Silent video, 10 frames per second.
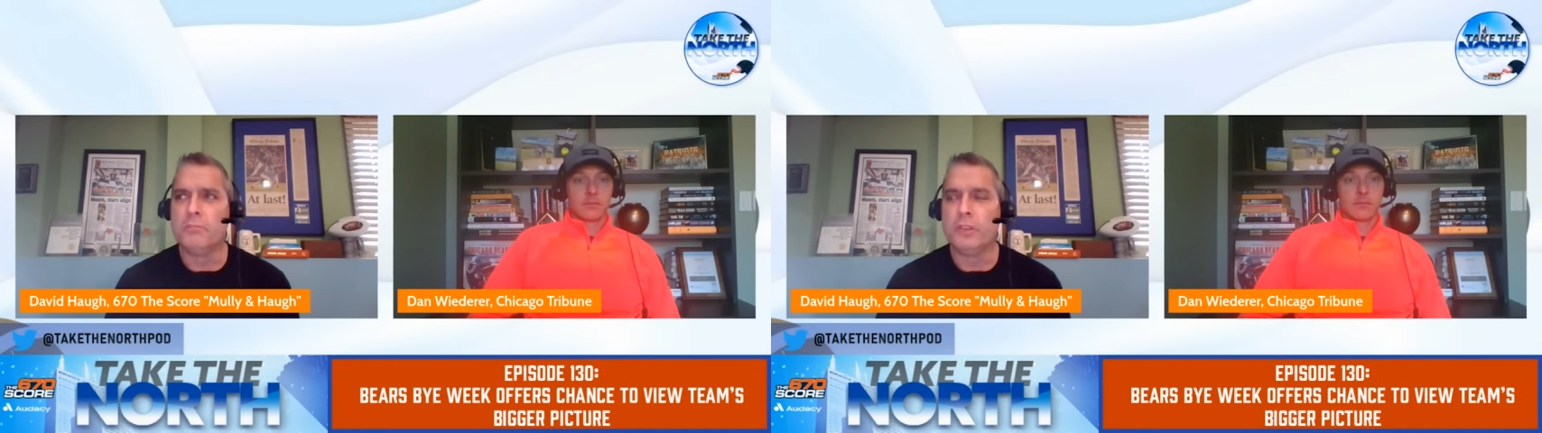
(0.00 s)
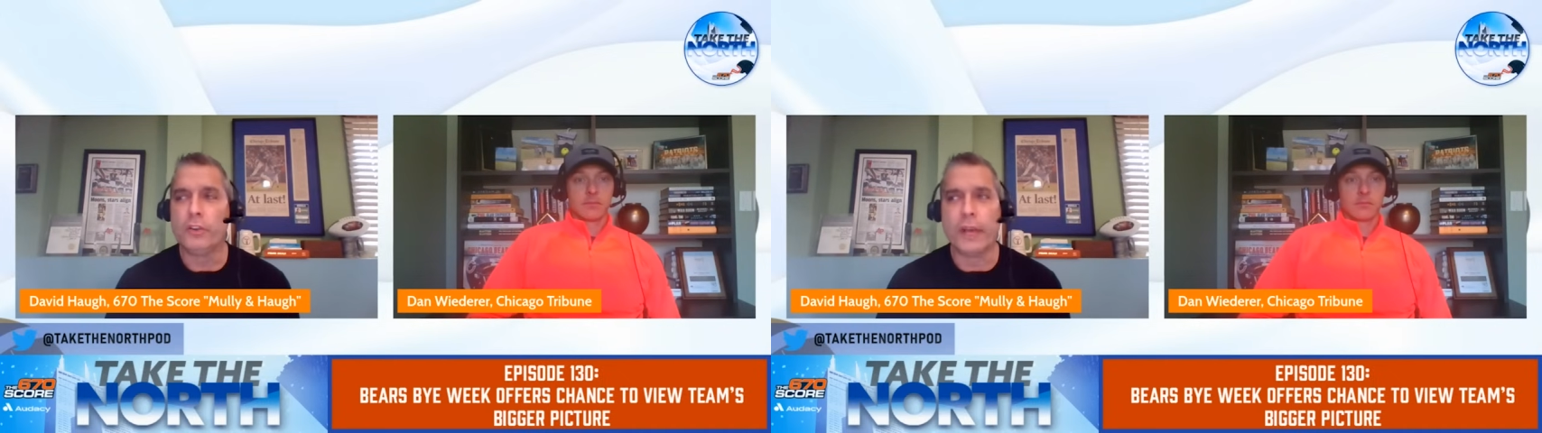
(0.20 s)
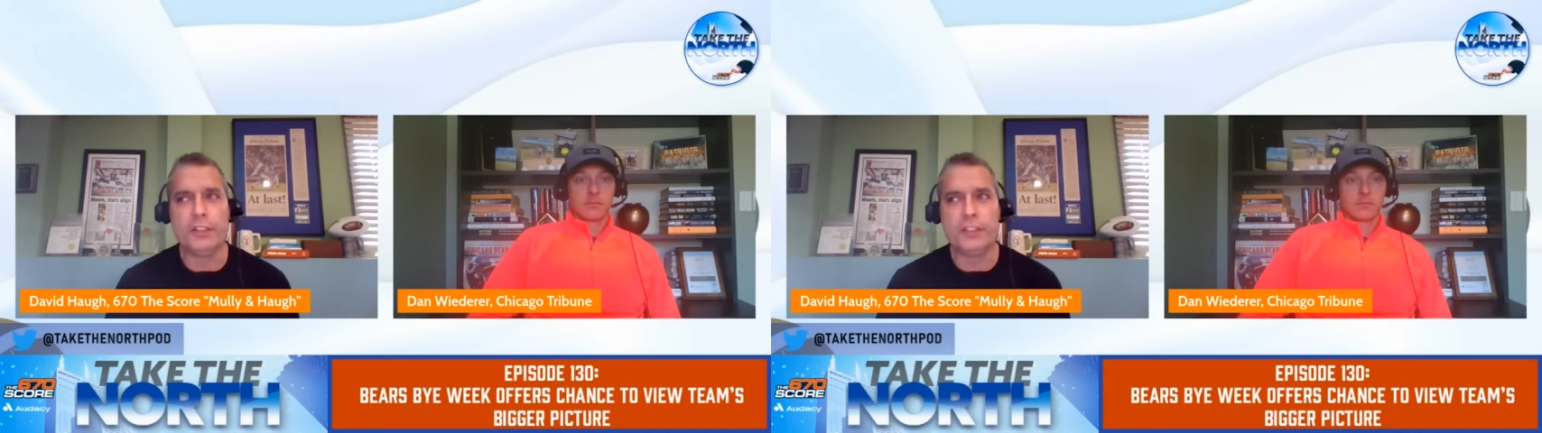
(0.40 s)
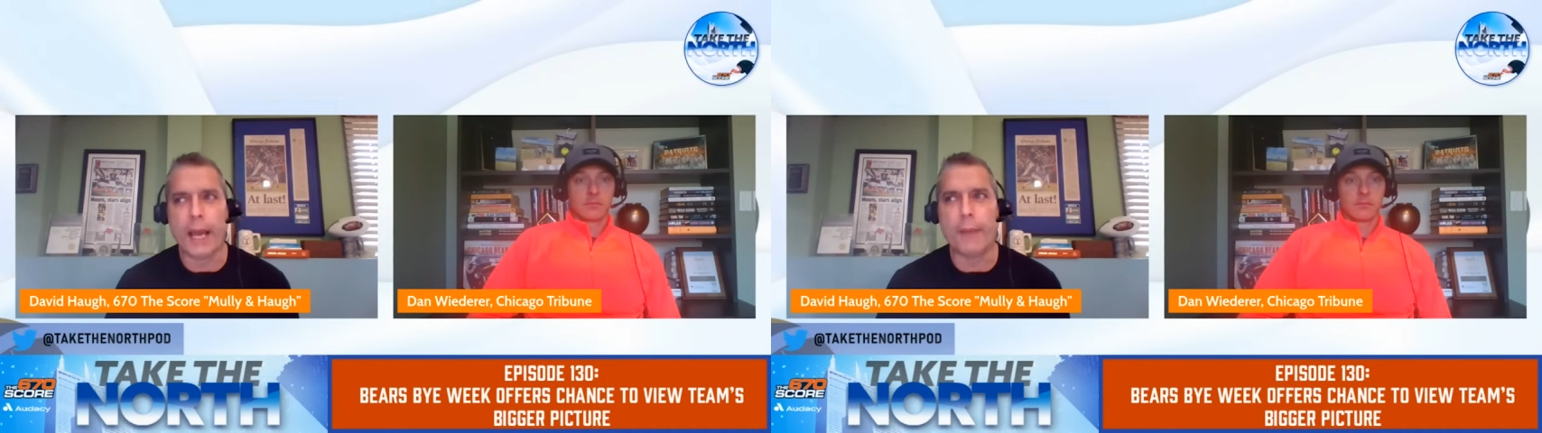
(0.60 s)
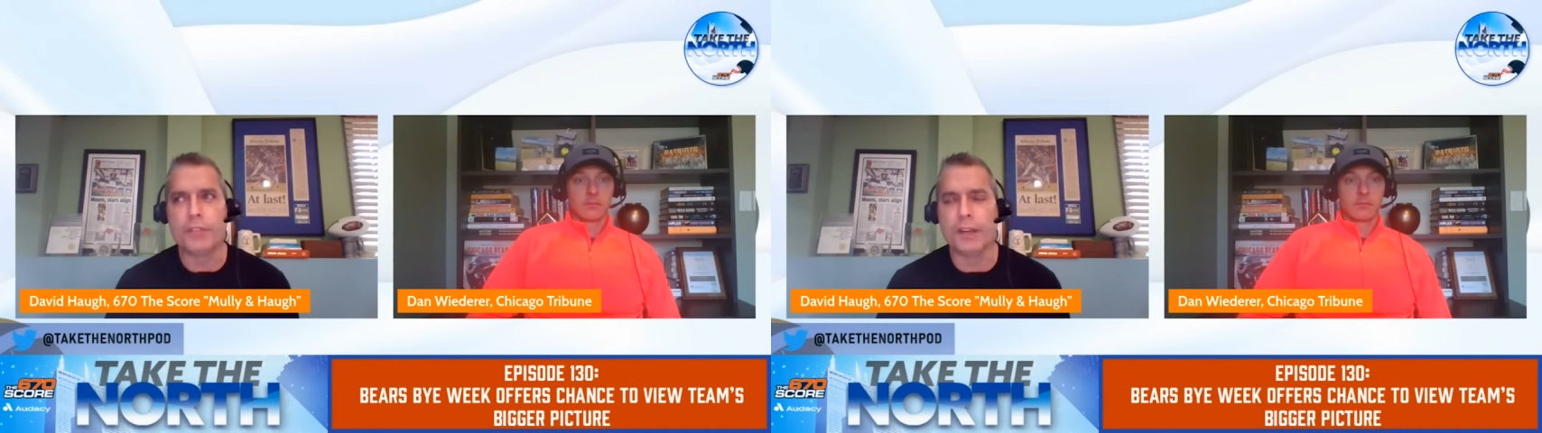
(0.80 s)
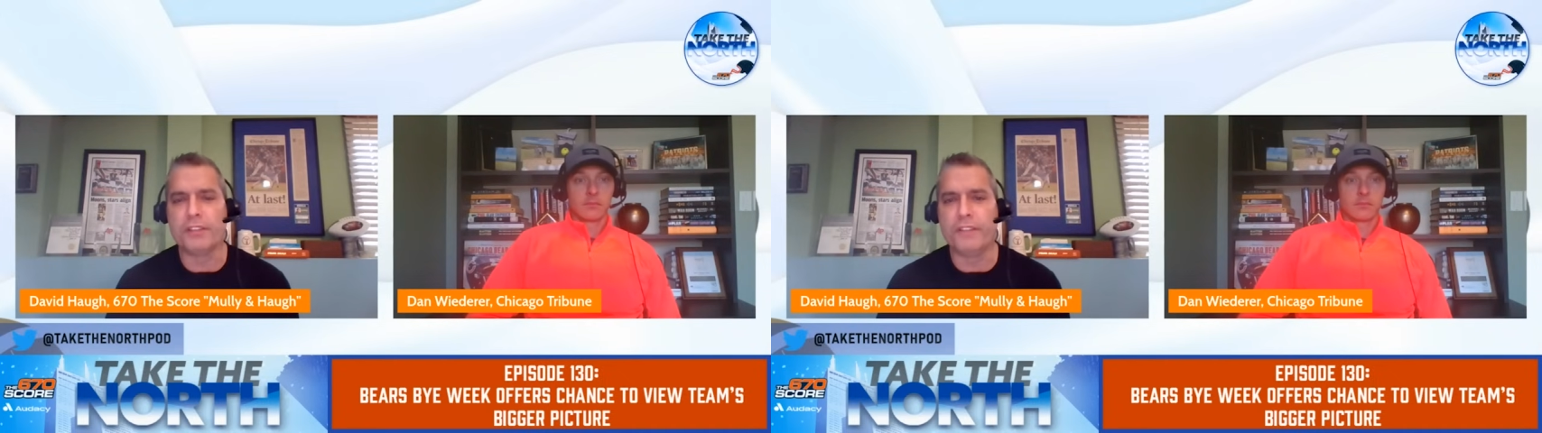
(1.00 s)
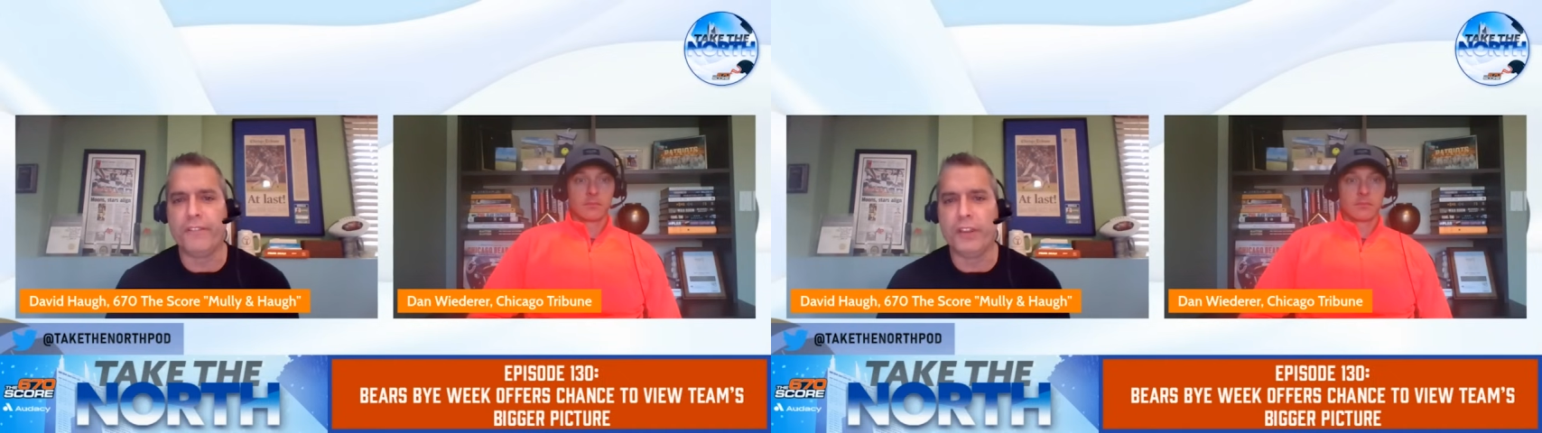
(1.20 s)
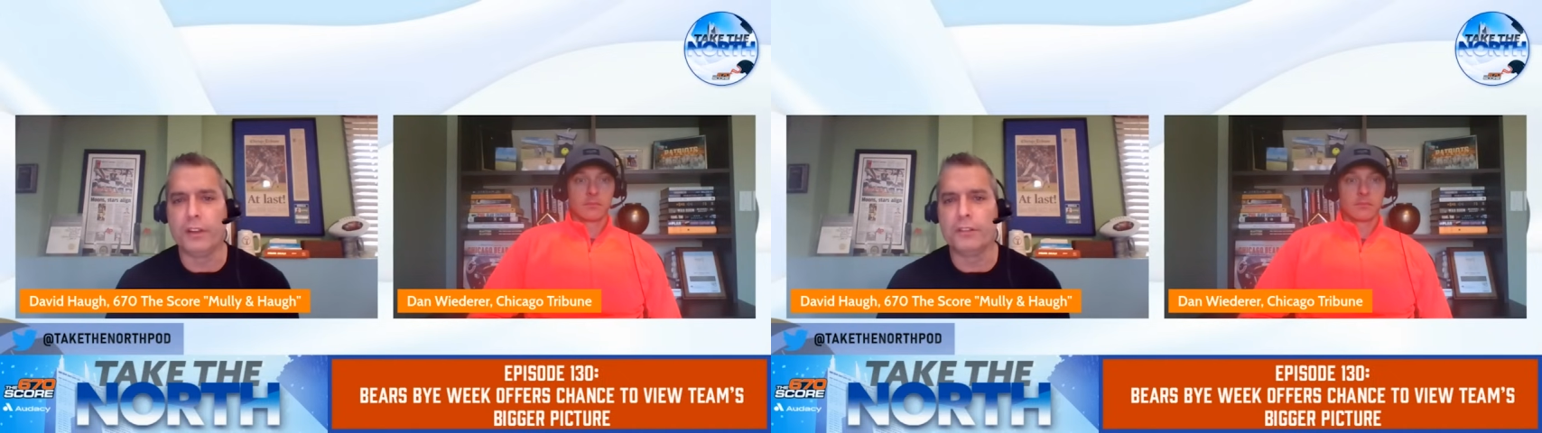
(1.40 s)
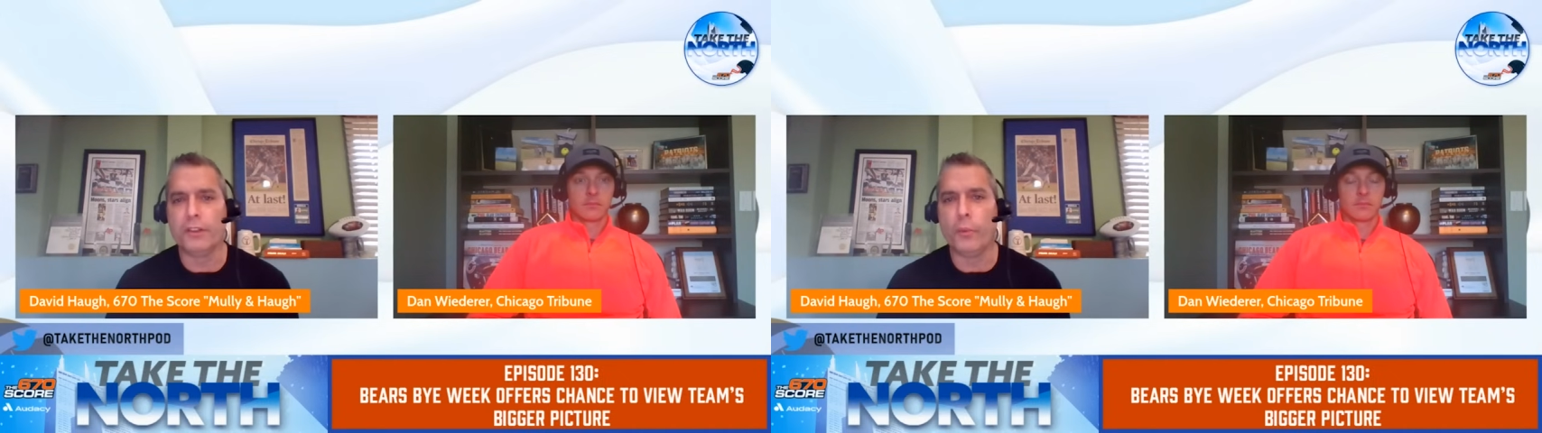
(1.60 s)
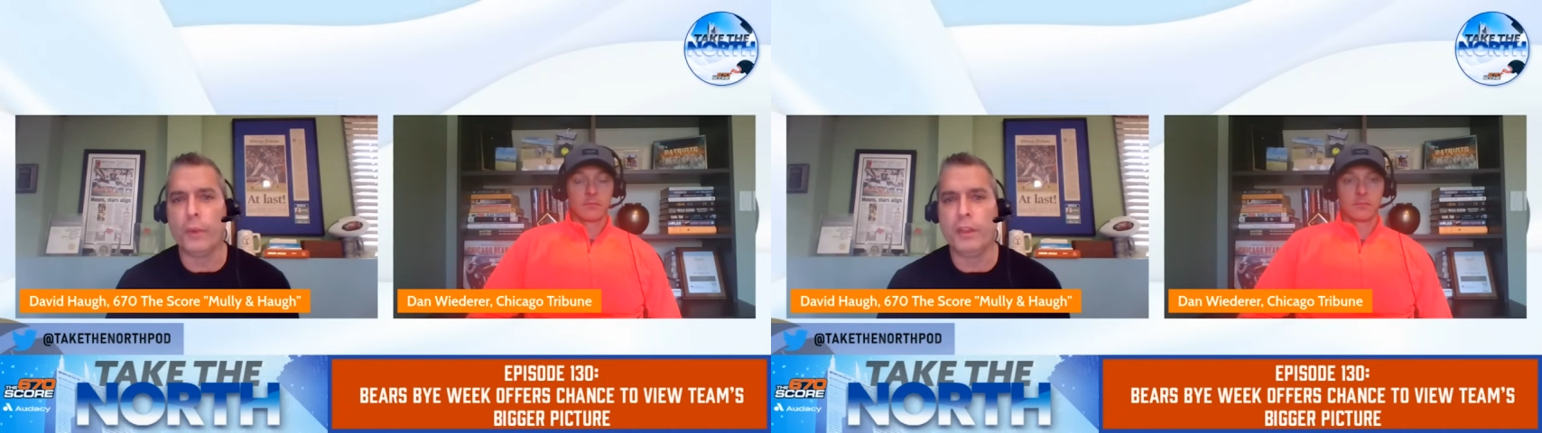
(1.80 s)
Speaker 1: great job, Justin Fields.
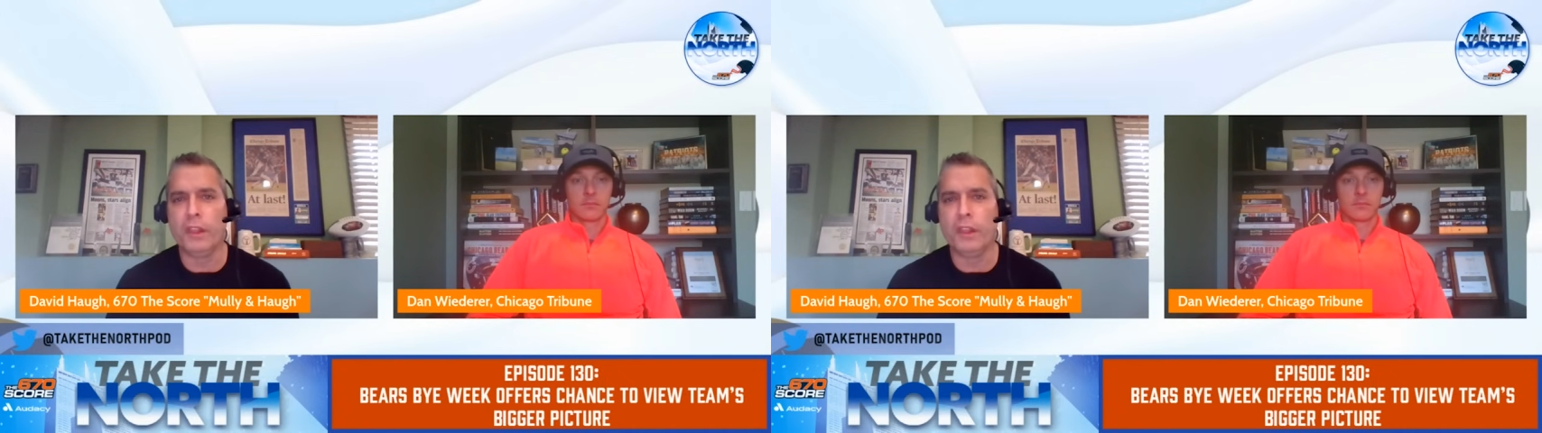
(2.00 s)
We